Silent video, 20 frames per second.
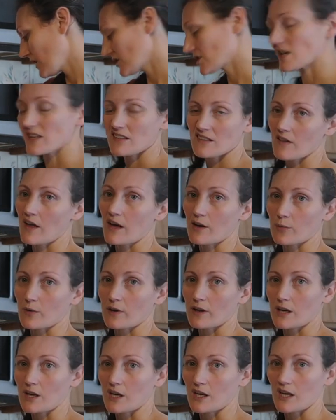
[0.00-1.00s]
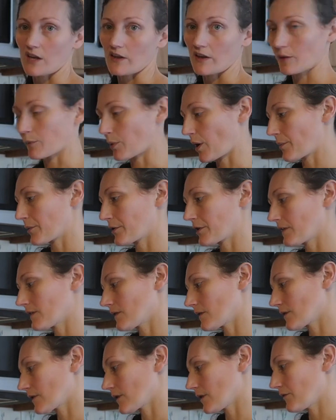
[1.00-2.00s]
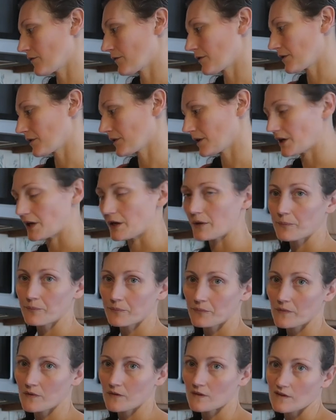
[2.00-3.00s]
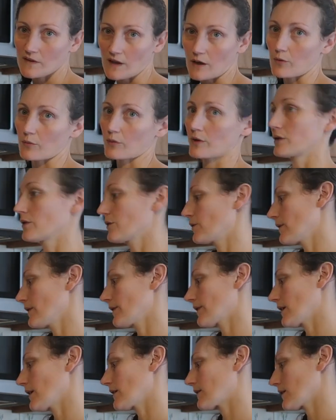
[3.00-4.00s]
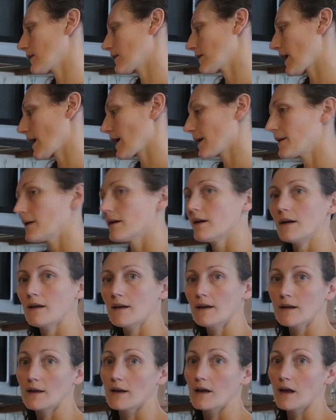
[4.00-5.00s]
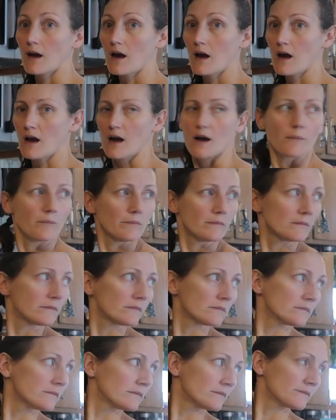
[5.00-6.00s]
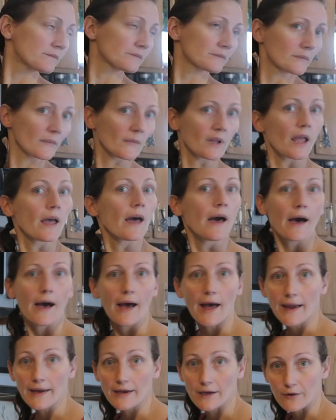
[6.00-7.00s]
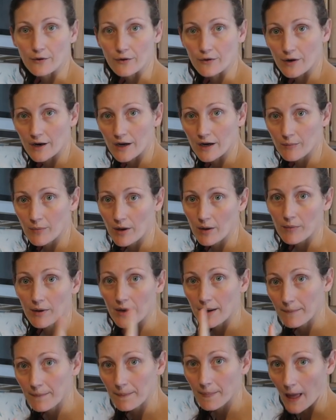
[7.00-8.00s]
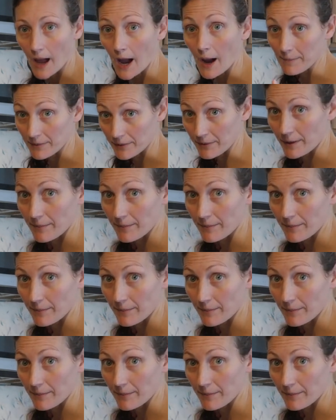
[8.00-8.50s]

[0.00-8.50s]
it just has a lot of really good healing properties. It's good for, you know, cell renewal and things like that. Um, I hear a crying baby. I'll be